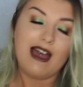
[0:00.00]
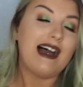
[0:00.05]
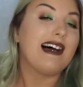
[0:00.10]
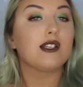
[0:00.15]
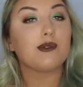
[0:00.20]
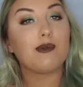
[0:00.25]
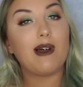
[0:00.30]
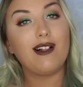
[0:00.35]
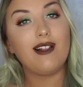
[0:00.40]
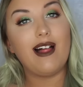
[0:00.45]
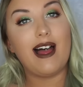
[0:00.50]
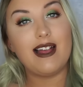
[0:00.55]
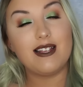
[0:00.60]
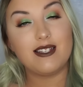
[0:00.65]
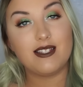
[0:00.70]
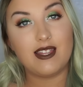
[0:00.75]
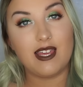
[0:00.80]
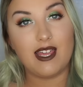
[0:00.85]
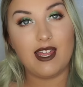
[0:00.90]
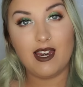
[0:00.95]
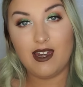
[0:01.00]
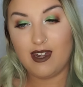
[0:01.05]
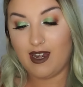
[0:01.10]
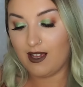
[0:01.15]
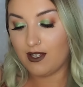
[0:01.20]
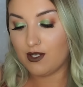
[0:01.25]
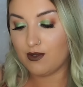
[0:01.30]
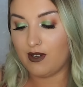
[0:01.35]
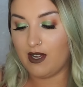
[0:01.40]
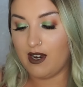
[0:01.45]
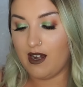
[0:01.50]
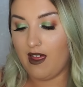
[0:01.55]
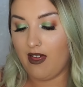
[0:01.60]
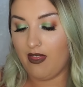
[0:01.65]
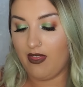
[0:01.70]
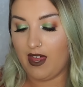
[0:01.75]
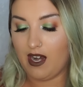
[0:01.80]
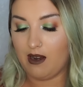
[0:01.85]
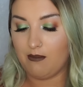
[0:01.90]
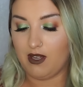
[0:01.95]
as well as the next one
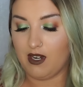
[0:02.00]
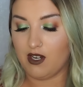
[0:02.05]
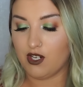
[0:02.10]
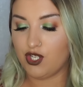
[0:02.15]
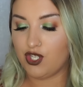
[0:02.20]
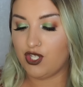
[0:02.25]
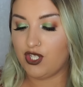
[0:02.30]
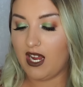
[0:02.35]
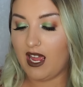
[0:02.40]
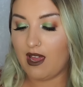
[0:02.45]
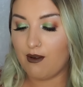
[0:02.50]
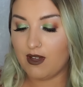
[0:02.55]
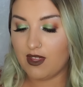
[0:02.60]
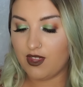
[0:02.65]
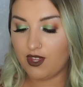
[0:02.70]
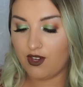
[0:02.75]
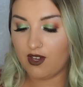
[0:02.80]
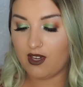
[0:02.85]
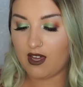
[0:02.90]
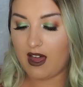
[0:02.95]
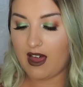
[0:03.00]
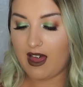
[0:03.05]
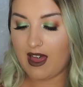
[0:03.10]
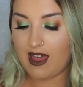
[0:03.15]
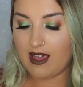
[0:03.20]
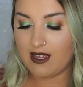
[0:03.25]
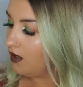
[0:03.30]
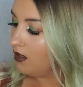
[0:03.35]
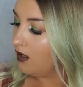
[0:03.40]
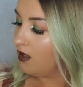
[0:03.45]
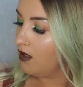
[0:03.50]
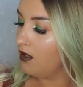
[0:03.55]
that I'm going to share with you guys.